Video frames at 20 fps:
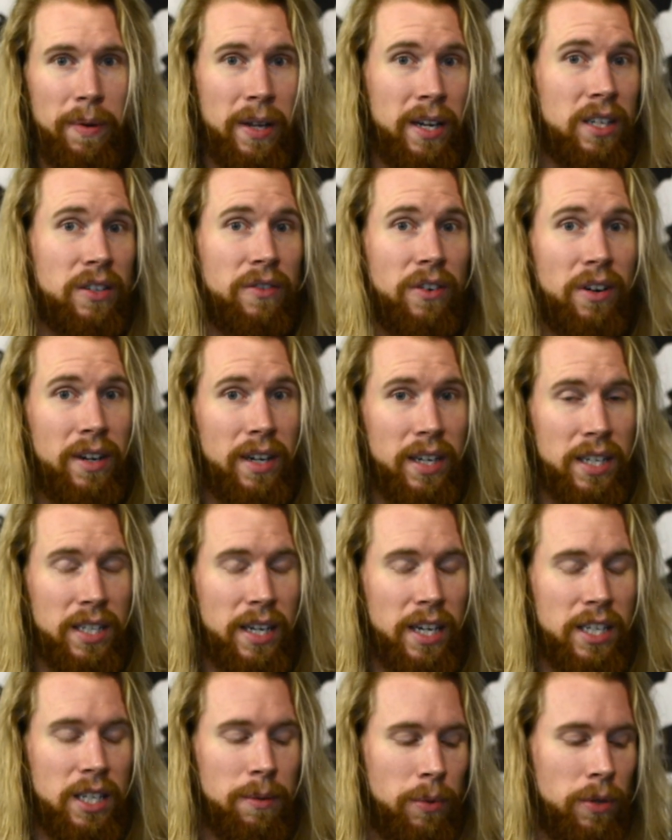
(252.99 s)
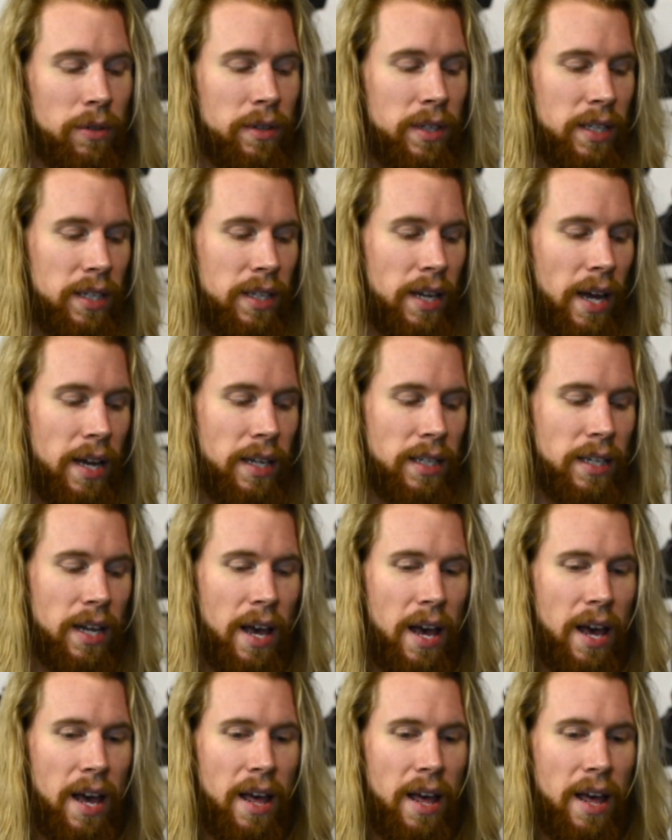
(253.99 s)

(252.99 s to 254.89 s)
and it's very accessible these days.